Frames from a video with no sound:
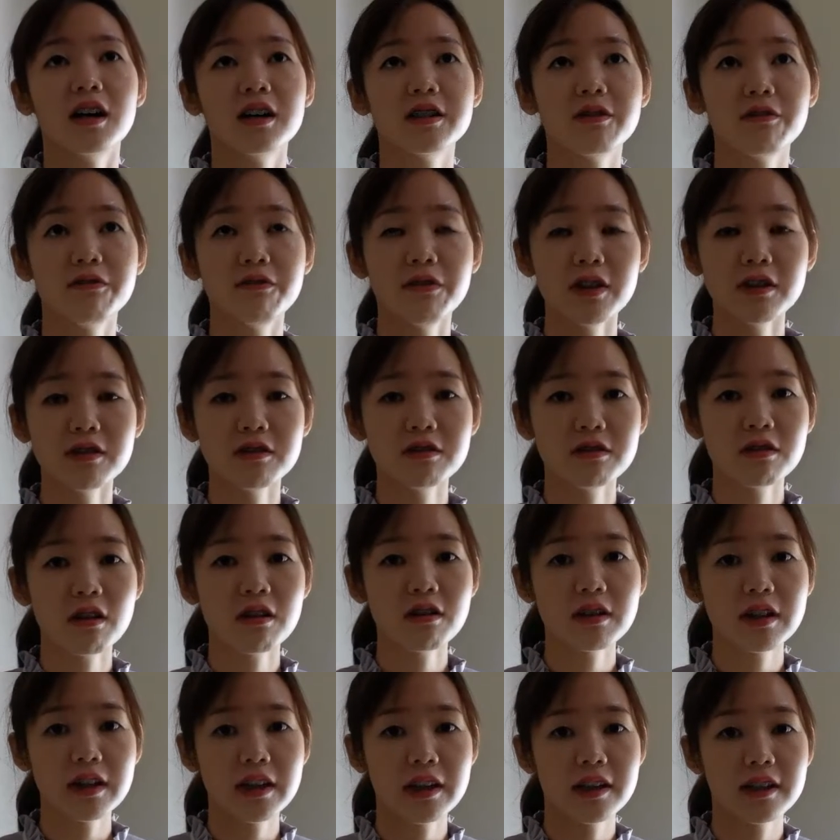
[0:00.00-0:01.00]
The first
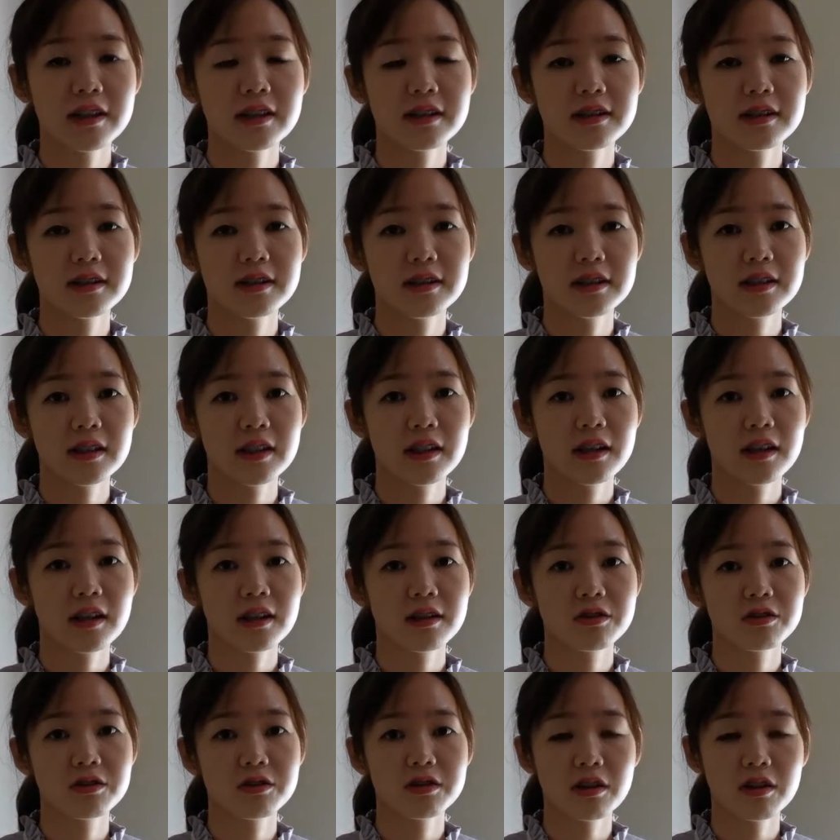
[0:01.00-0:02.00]
song is
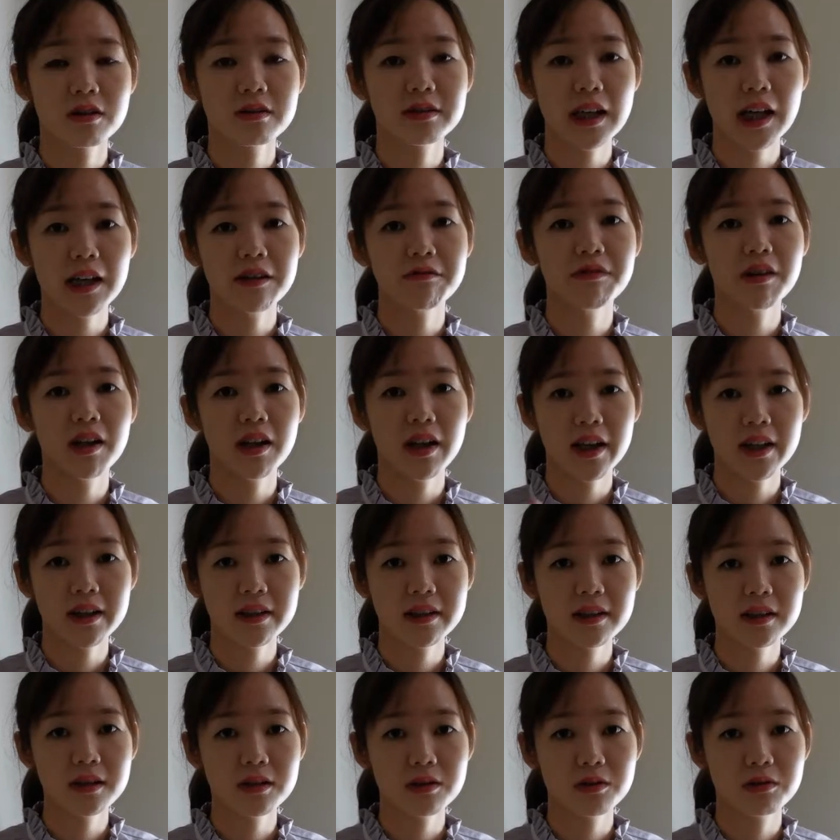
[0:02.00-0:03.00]
the song that
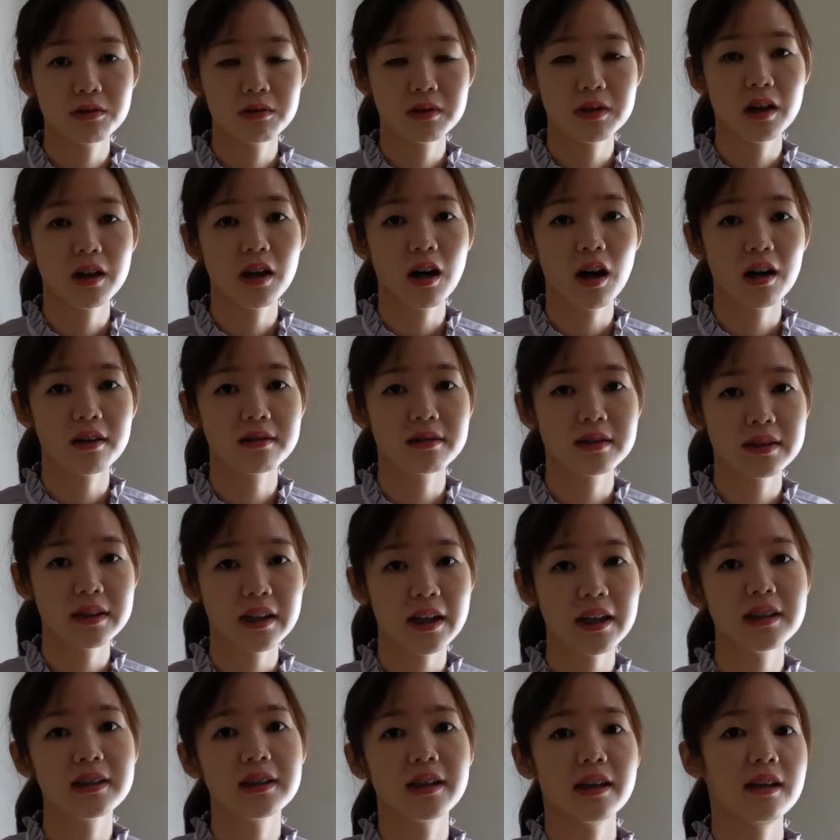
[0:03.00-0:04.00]
related to the
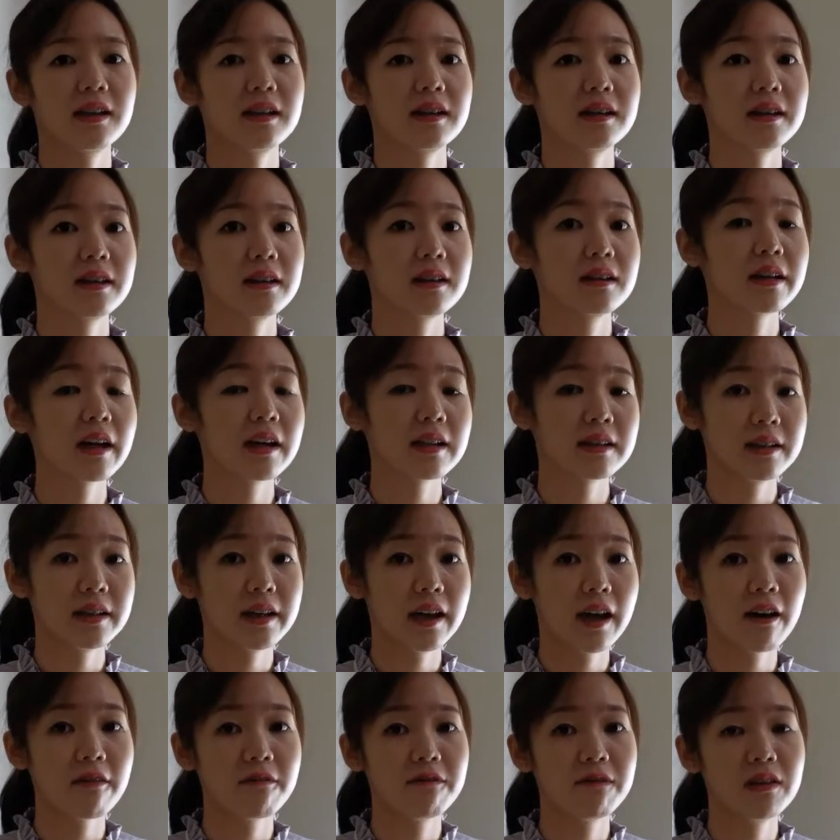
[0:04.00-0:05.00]
content that they
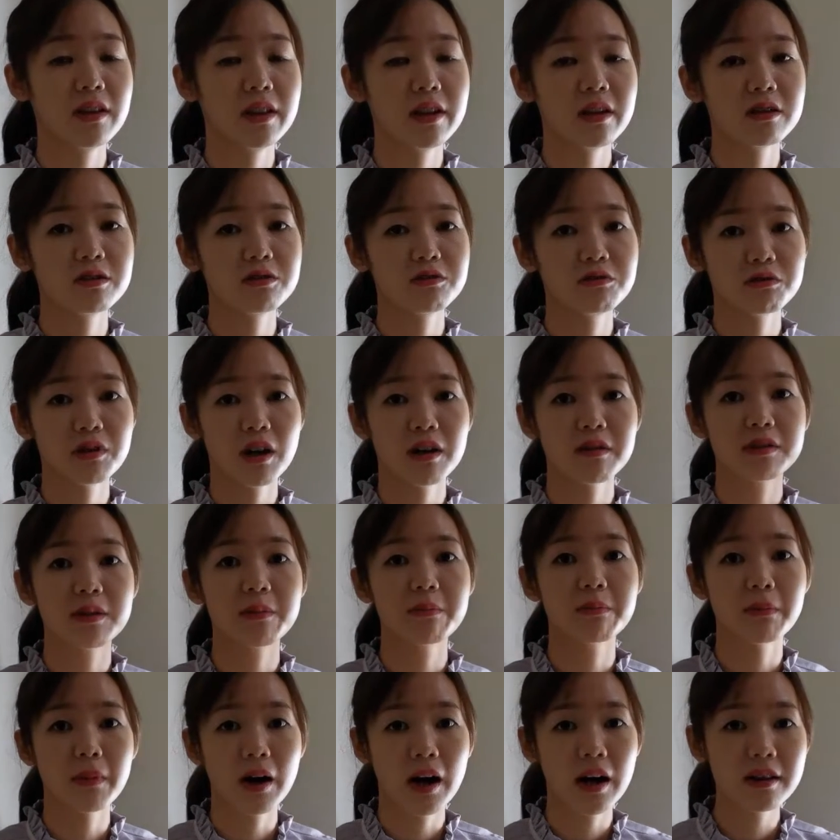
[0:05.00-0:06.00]
have learned throughout
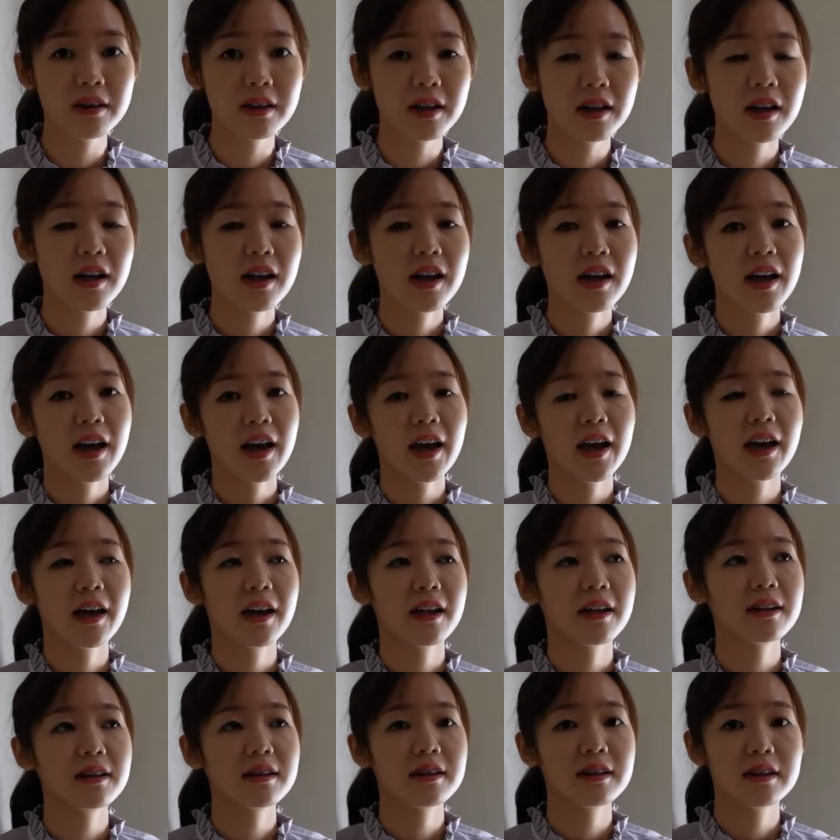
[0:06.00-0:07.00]
the month.
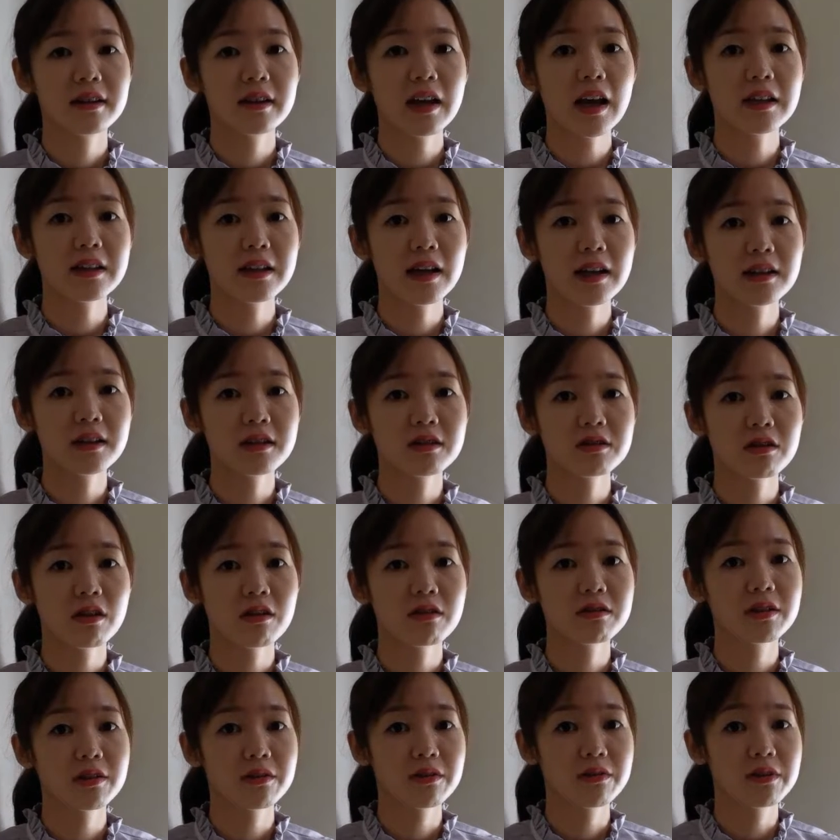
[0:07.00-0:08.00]
And another
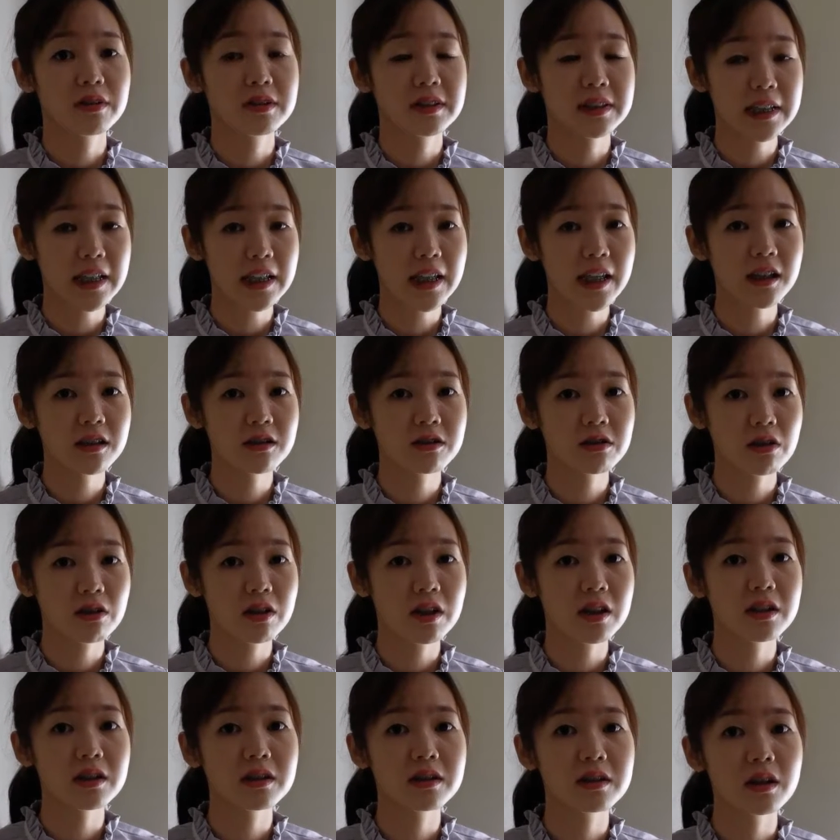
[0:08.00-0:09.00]
song, the second song,
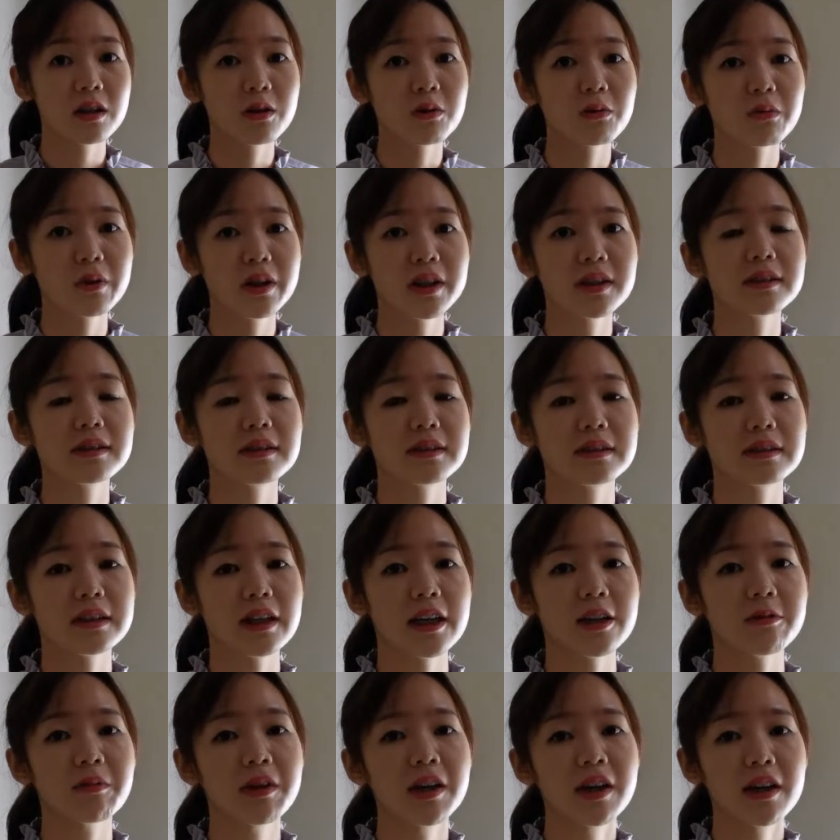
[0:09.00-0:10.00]
is always the
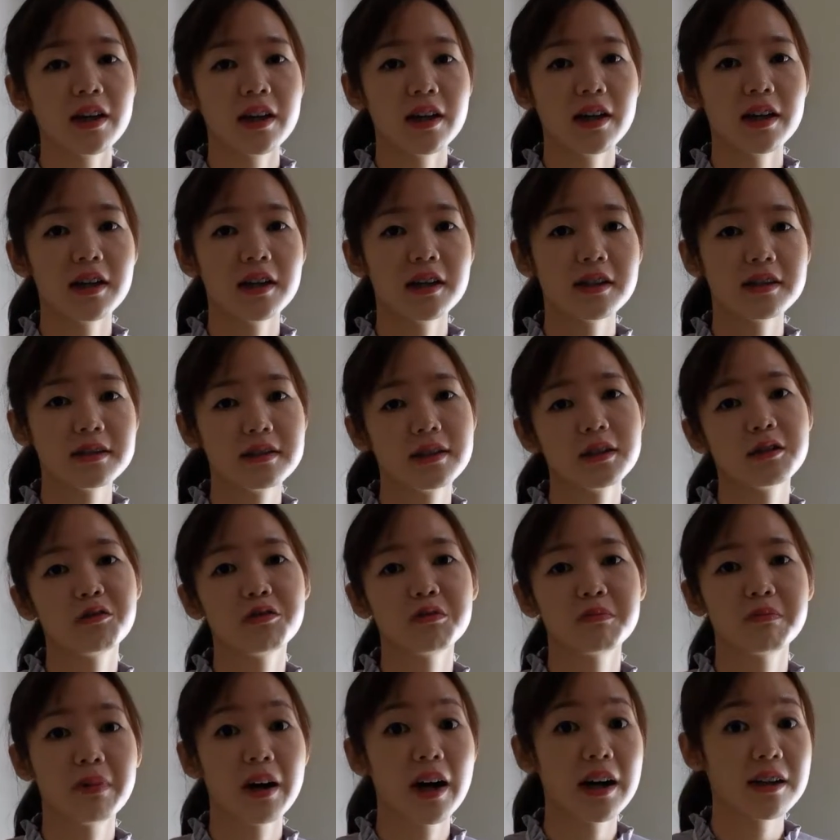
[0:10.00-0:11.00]
same. It is the
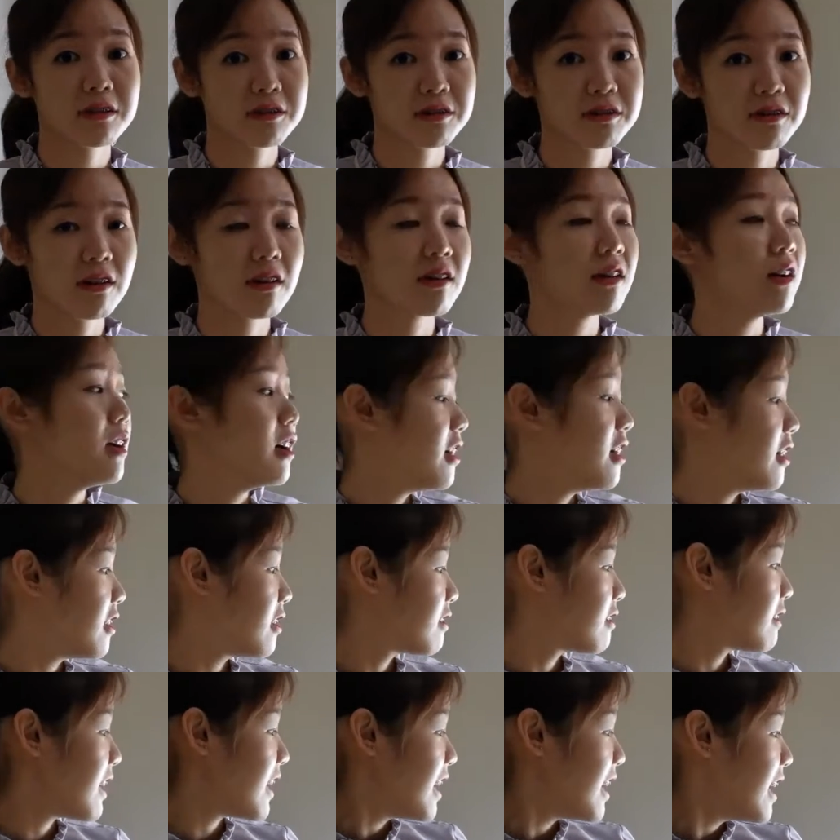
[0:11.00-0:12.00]
goodbye song.
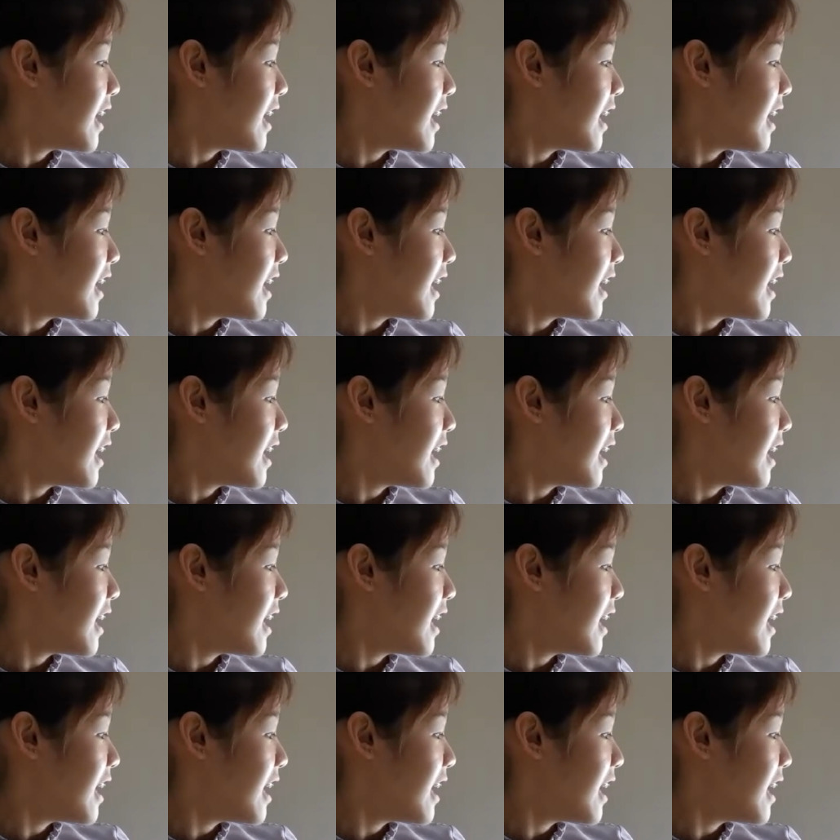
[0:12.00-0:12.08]
Alright,